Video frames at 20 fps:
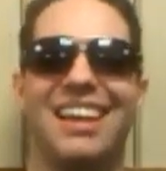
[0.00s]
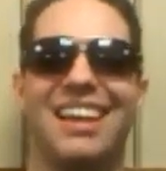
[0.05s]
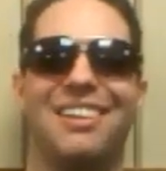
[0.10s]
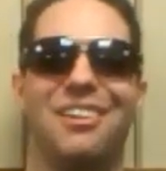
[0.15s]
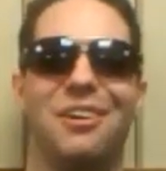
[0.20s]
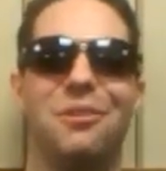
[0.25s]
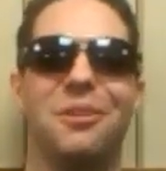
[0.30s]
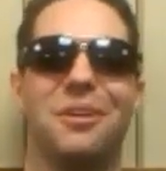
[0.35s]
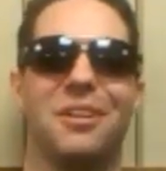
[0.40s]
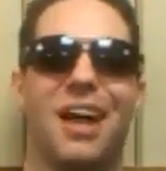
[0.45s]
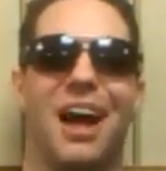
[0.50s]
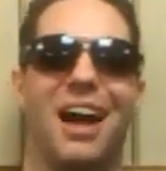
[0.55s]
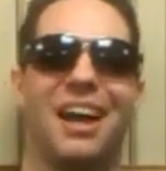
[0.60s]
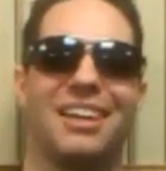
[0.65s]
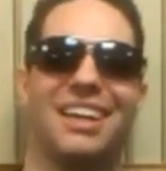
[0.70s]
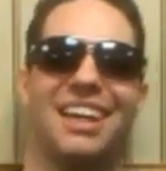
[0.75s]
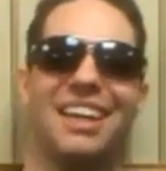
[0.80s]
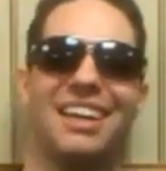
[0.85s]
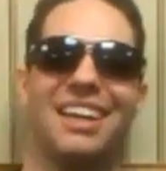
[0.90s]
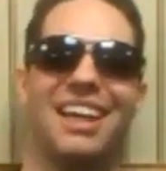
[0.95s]

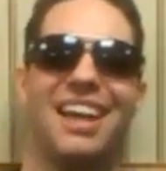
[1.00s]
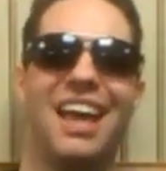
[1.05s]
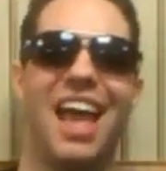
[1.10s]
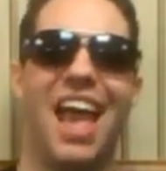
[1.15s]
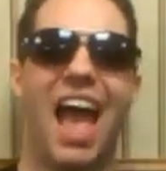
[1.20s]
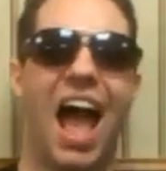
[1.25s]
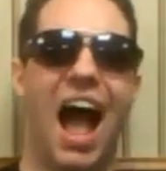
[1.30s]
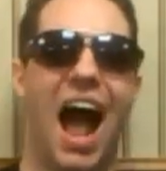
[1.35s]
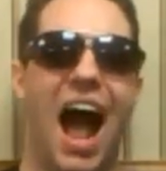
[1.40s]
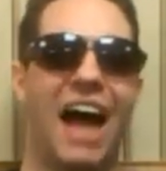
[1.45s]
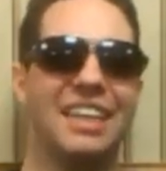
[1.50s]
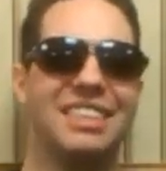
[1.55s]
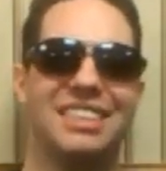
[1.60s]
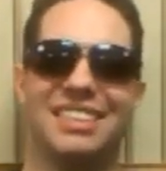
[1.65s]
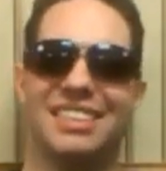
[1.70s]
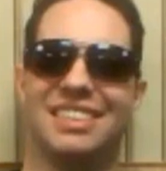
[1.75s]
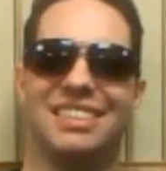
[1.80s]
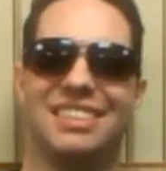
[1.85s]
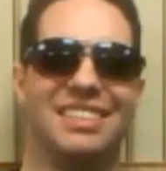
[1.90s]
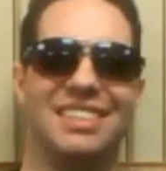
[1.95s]
Unalaq, and I
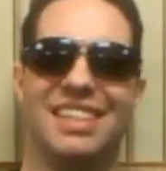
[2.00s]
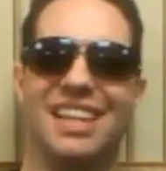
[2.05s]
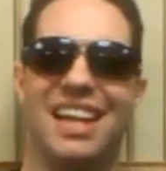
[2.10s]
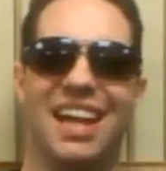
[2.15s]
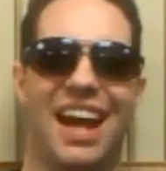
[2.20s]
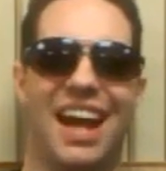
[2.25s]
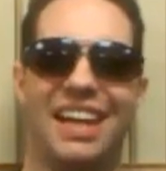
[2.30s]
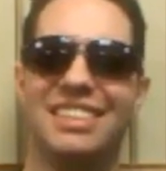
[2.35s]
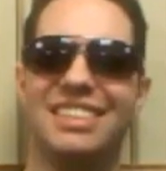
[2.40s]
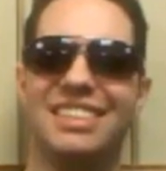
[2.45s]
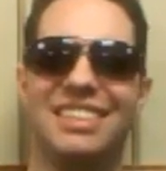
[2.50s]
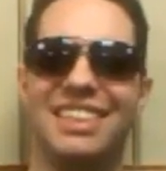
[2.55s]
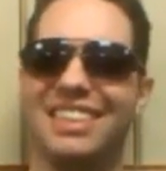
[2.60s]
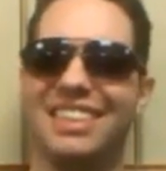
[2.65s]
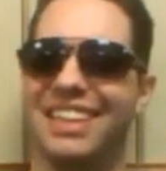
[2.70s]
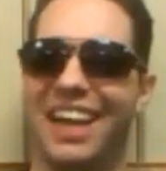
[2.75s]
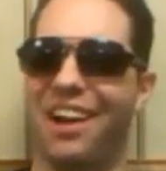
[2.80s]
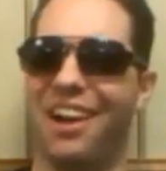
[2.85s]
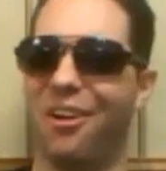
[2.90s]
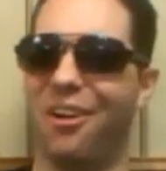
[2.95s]
just I just
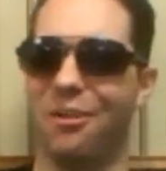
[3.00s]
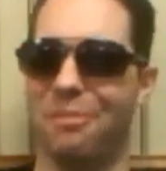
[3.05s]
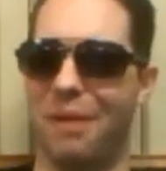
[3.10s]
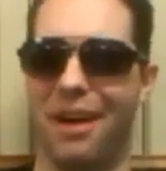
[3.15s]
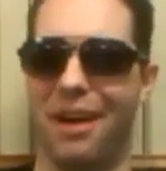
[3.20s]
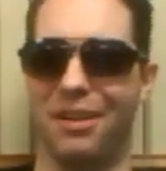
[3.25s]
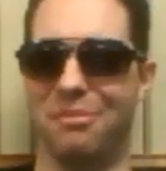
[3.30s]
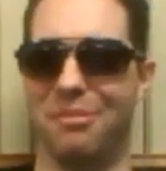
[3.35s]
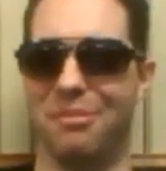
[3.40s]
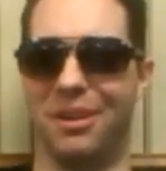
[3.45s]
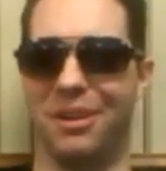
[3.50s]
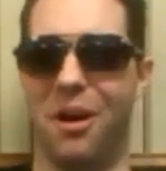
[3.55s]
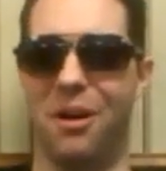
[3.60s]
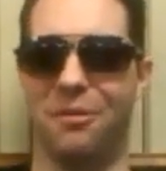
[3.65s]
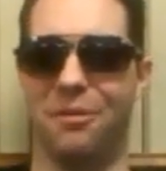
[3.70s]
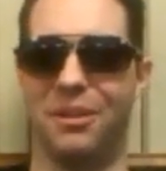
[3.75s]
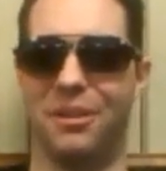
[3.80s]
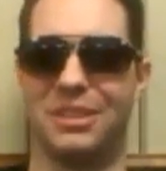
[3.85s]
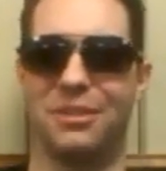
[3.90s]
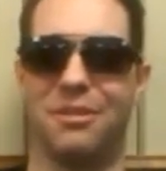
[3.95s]
didn't care about him at
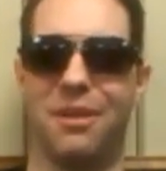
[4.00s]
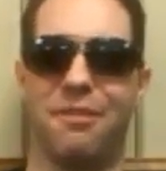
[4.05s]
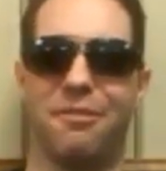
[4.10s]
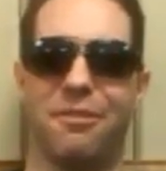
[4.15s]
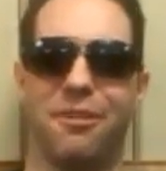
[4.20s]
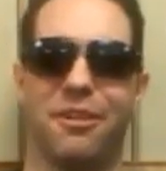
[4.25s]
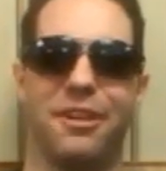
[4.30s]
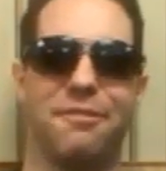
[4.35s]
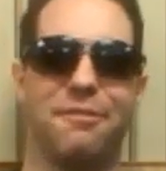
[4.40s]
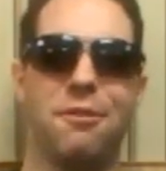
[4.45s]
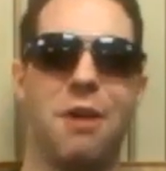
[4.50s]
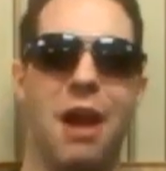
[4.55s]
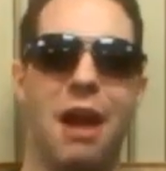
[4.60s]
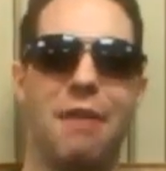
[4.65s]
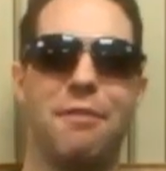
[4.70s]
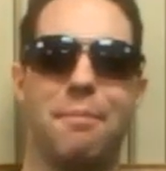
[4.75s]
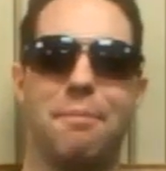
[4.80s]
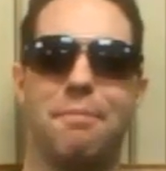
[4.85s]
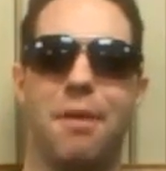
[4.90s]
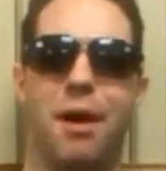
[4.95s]
all whatsoever. And if you
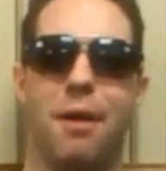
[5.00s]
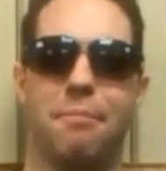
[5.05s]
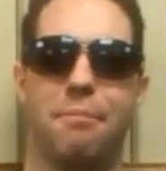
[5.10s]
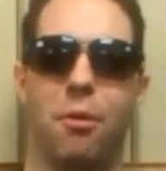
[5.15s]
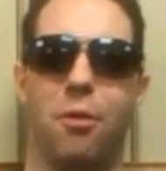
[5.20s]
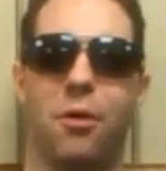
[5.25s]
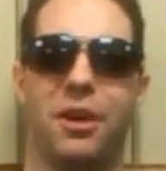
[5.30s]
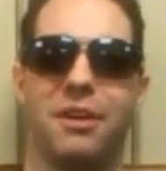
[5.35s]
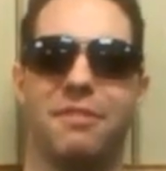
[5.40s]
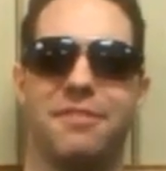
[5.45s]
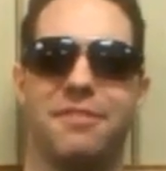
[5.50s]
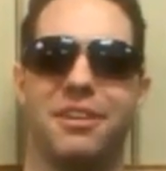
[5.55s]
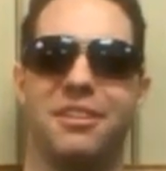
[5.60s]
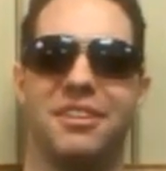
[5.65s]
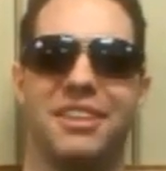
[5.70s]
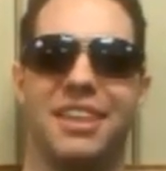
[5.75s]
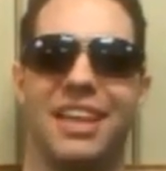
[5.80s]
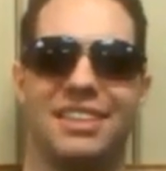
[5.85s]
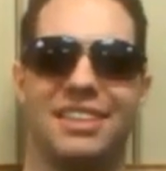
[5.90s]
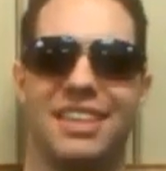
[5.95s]
have a, a boring
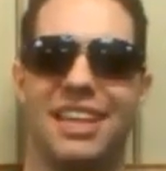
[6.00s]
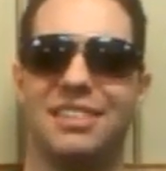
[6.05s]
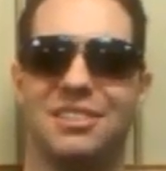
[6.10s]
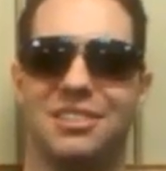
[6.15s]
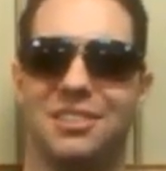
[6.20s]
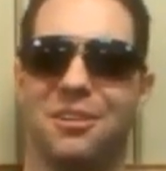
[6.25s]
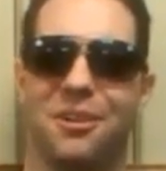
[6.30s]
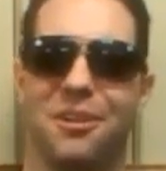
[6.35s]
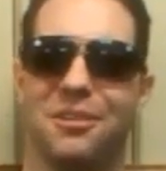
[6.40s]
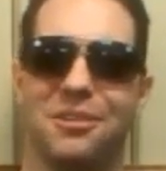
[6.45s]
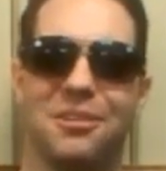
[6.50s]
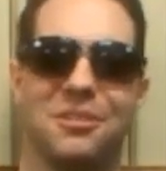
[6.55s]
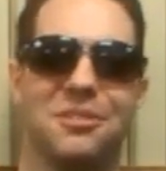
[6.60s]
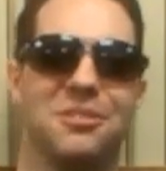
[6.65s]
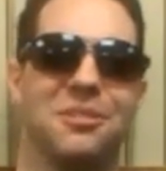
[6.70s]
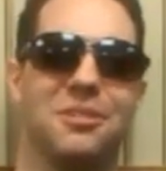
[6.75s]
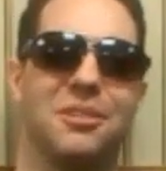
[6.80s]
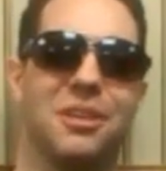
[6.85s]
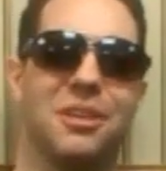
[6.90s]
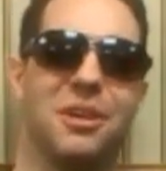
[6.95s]
villain, that tends to hurt the,
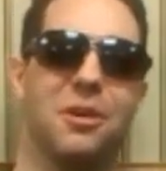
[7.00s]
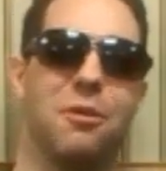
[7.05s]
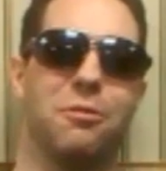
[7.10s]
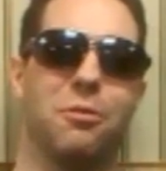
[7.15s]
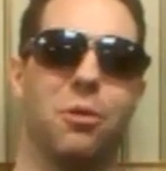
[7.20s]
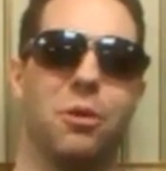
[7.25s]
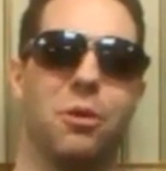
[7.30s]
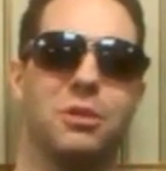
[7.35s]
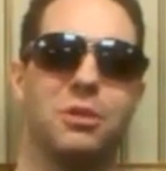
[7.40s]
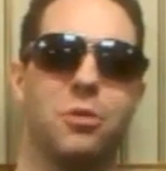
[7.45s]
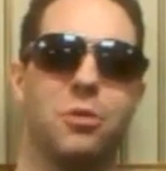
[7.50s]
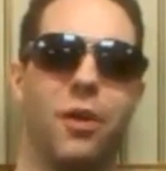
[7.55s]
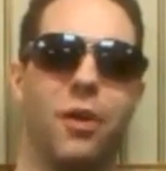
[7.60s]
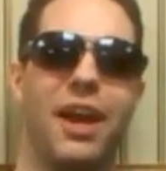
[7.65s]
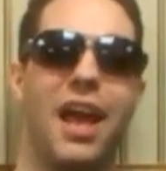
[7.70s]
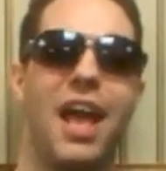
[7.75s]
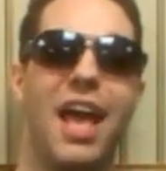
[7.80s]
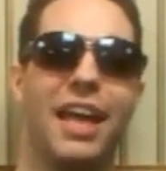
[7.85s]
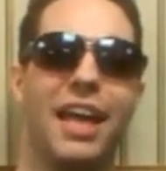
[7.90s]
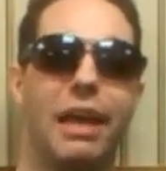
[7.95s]
the, overall story.